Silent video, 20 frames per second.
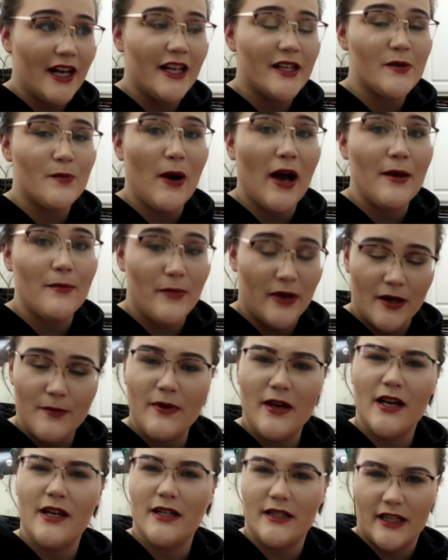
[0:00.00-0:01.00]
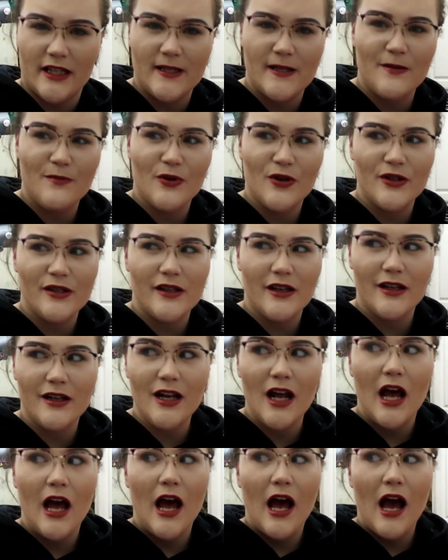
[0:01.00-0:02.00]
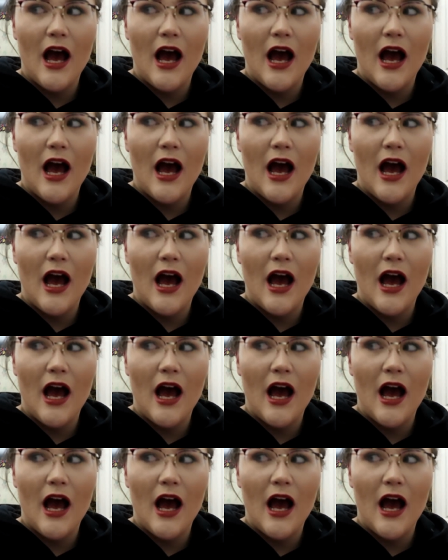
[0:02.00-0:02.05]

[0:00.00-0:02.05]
is by me being a decent person,